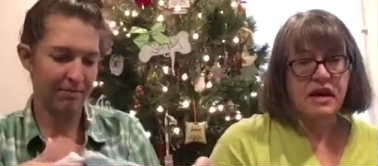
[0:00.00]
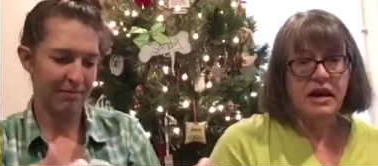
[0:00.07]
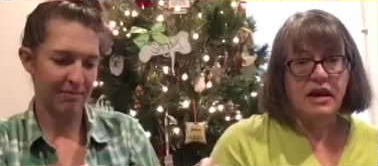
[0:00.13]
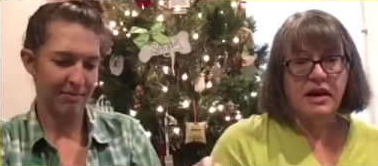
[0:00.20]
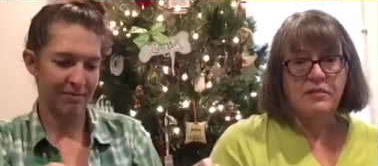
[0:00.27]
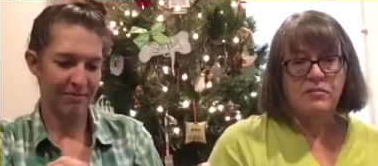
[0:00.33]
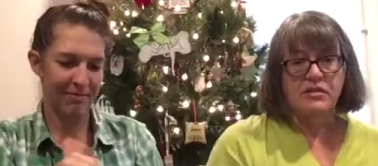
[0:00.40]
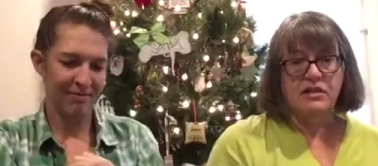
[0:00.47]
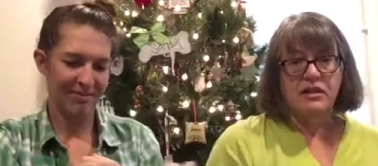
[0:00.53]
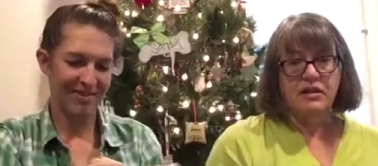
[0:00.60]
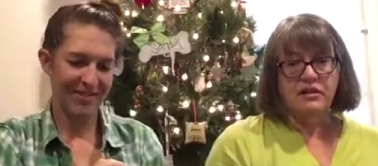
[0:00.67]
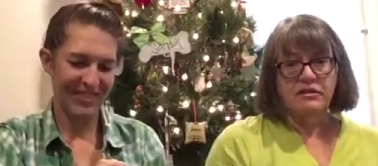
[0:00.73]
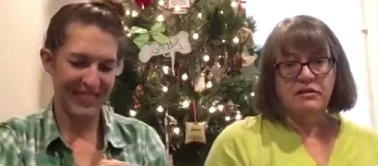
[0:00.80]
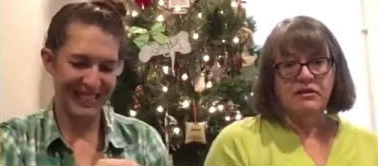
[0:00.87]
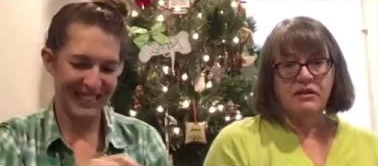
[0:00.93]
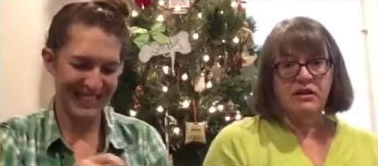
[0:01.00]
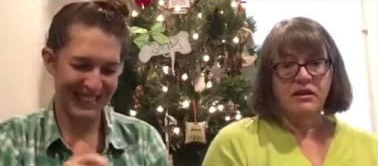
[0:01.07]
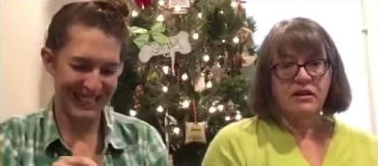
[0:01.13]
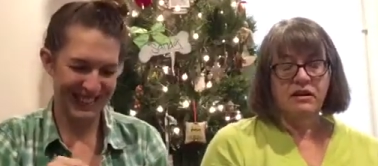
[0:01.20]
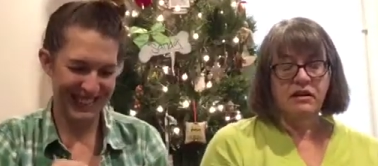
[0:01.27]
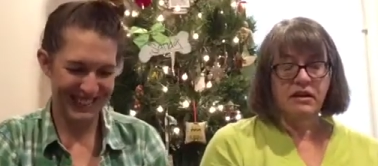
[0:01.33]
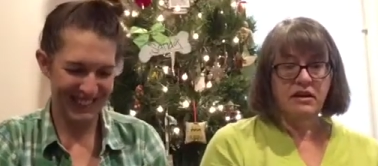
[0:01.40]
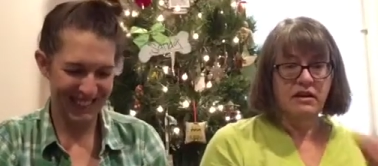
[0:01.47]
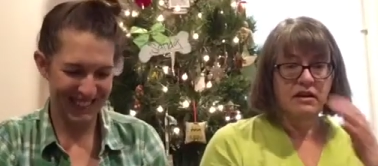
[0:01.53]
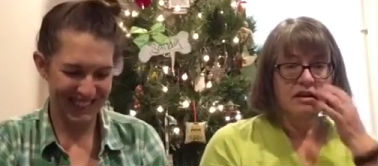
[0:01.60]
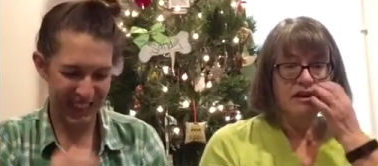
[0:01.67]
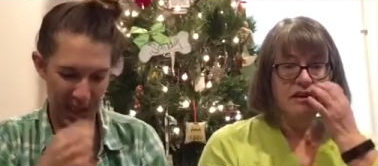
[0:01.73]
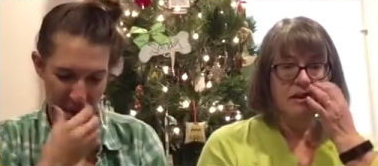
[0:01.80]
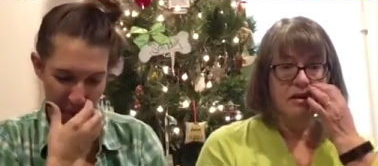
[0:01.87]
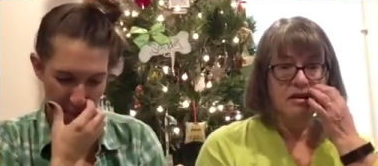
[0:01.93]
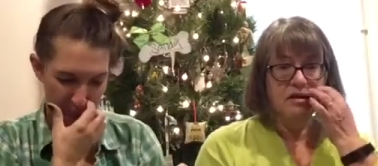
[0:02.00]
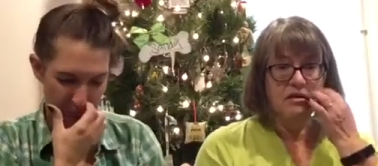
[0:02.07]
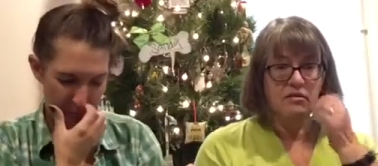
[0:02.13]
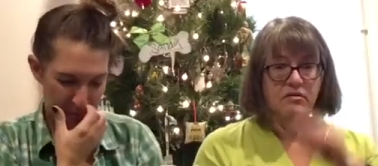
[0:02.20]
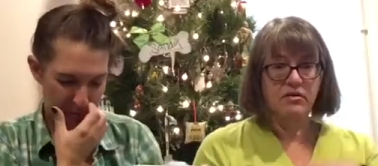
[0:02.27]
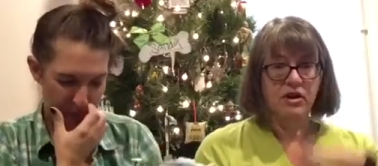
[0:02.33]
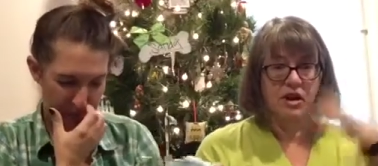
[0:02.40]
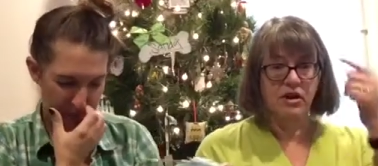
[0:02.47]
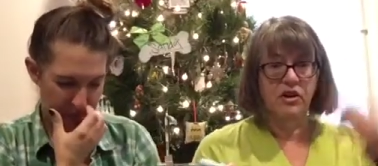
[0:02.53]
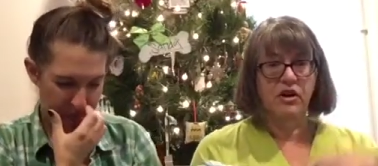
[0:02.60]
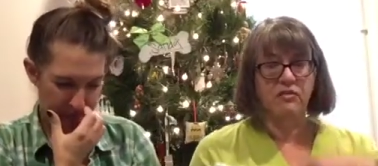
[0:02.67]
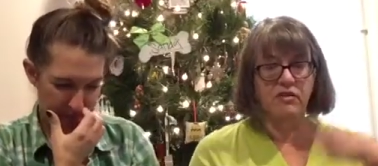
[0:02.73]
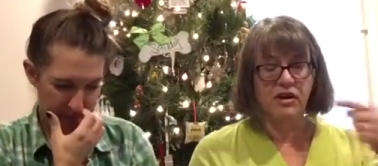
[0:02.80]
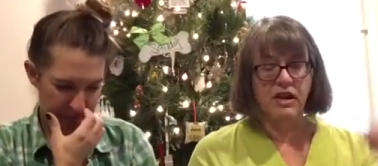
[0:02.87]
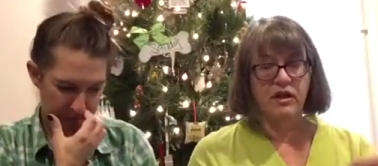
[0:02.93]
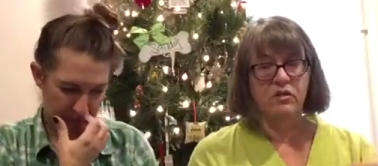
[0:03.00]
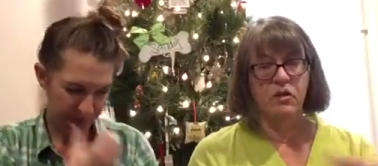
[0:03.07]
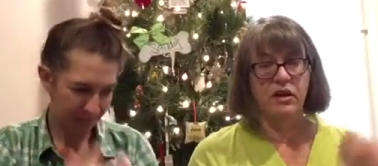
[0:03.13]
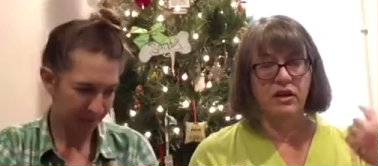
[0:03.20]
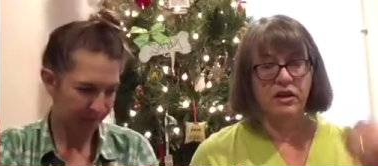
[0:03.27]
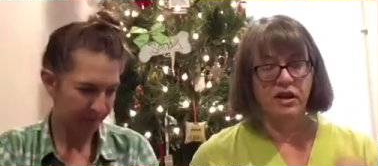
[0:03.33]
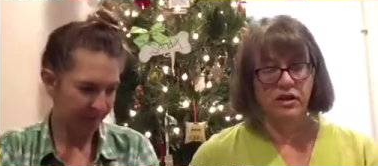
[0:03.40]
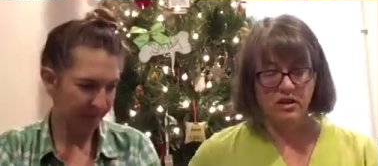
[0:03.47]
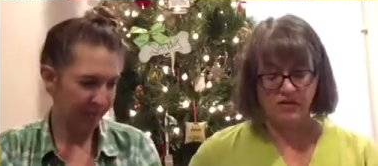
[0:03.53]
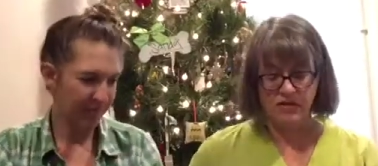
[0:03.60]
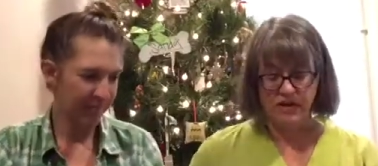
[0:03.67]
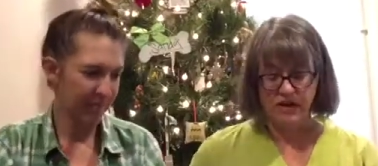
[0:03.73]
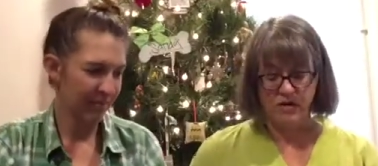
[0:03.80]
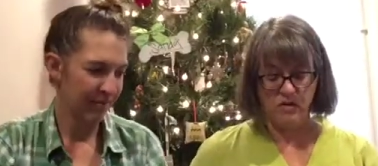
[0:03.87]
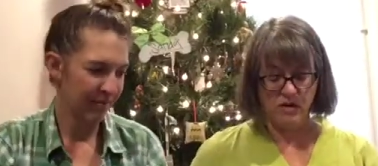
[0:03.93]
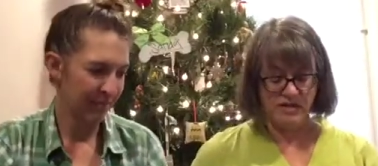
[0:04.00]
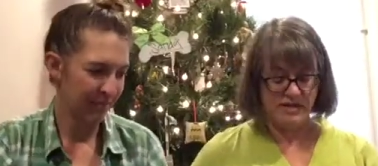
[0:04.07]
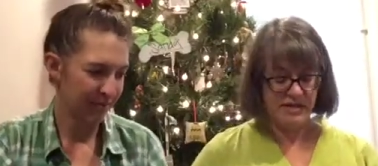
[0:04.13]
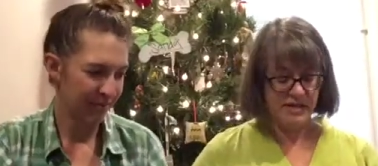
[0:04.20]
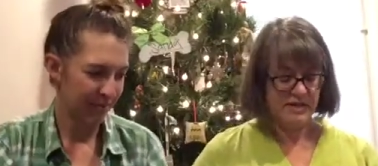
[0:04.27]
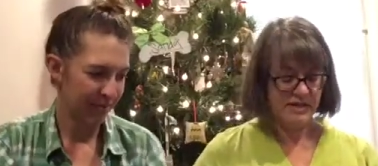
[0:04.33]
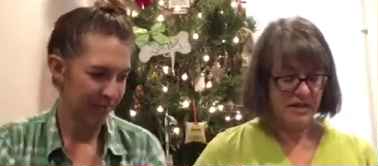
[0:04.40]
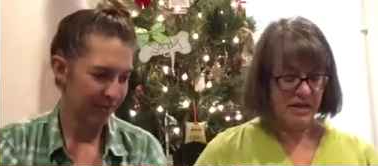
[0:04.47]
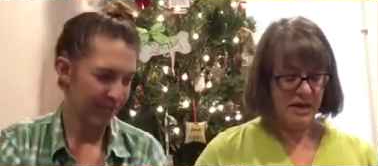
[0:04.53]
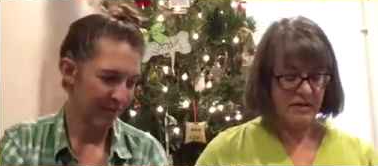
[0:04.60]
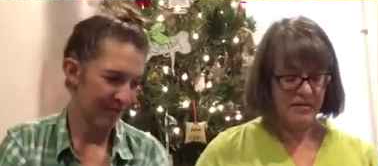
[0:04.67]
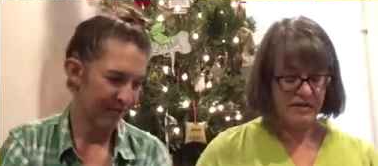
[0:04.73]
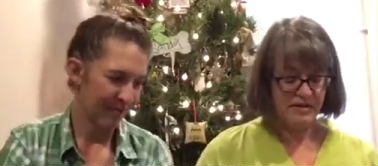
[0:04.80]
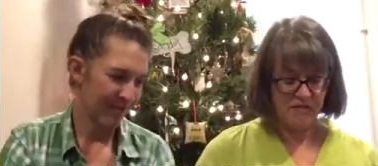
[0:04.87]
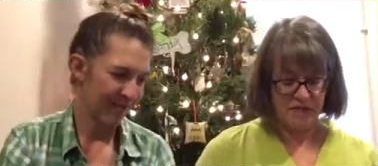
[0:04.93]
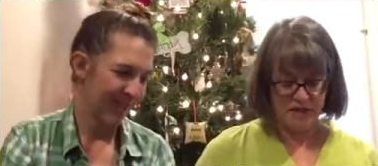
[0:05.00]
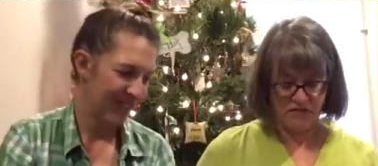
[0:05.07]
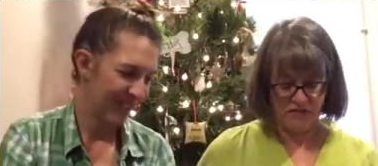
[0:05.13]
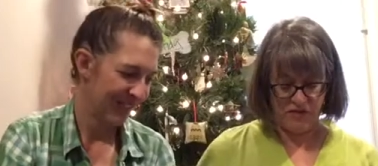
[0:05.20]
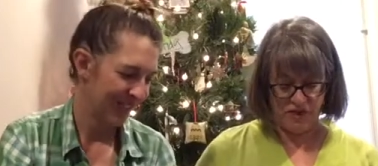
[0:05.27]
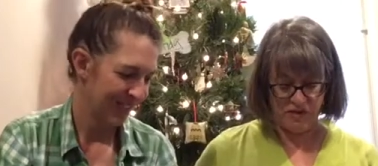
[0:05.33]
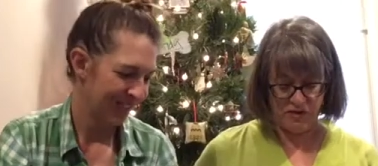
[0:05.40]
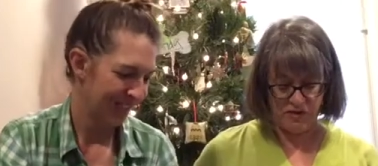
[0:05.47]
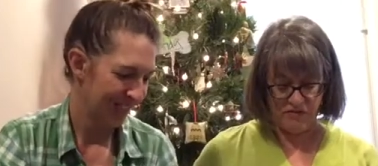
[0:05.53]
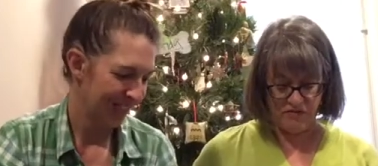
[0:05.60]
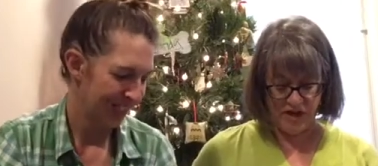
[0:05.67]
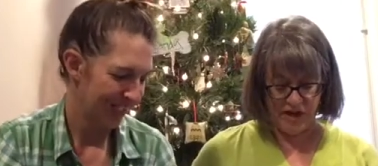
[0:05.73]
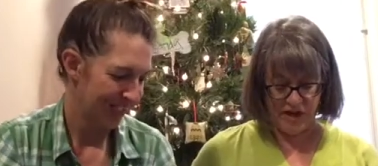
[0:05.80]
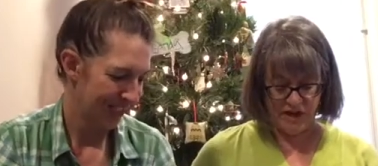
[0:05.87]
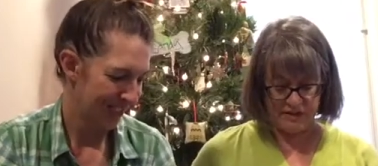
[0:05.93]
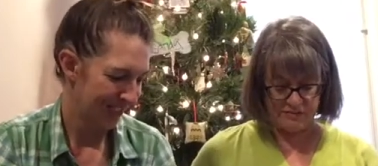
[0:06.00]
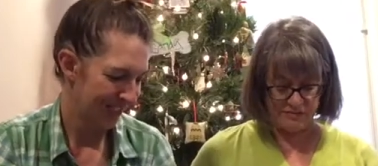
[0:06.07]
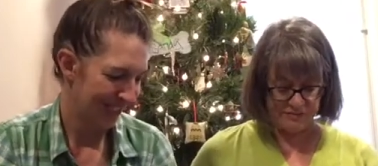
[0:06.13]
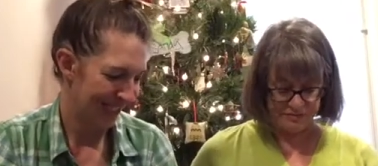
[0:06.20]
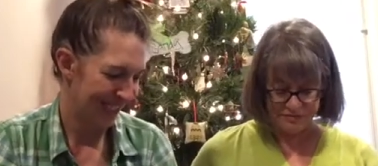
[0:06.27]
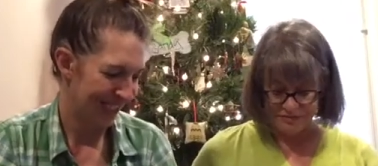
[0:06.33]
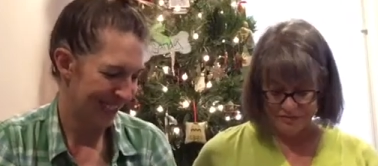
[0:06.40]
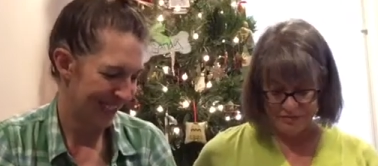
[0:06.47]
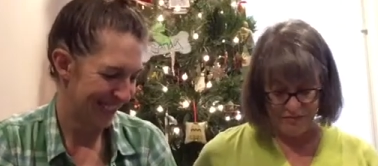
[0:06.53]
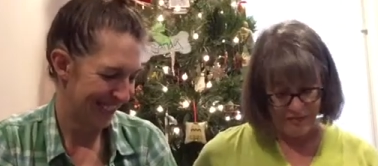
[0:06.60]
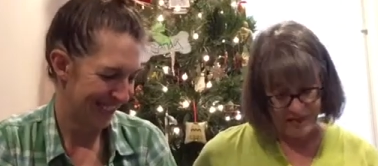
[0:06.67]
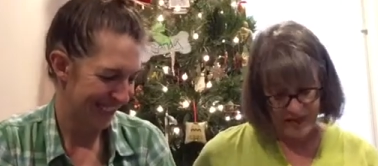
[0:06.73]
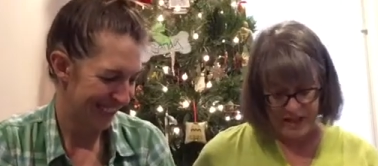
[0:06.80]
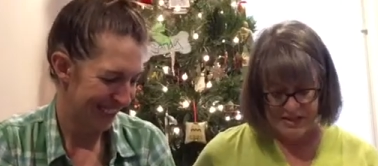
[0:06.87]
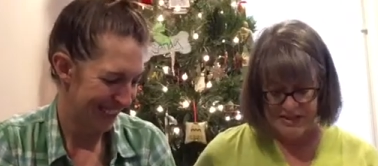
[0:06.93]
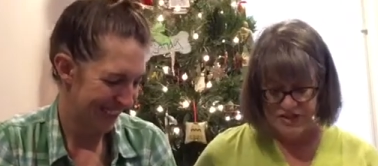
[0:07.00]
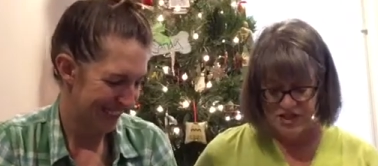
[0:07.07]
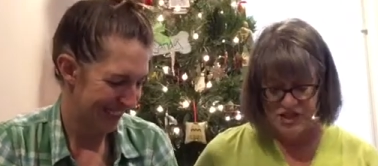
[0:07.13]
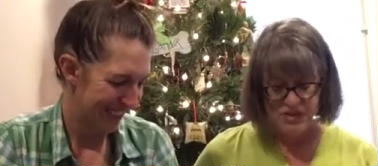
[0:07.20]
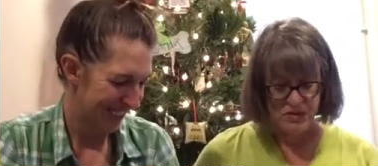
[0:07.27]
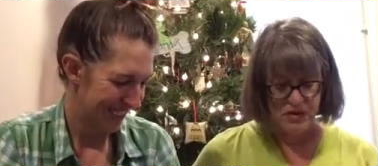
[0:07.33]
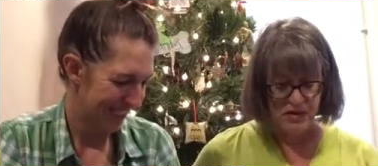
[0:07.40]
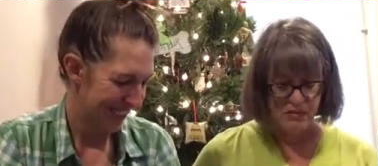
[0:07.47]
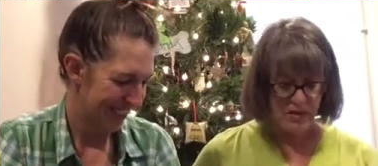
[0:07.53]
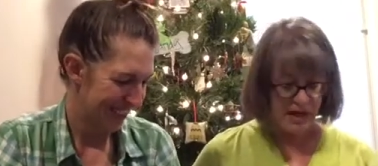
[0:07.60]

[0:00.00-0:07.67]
Speaker 1: times and yarn over, knit one, yarn over, knit one, six times to make the feather and fan. It's just really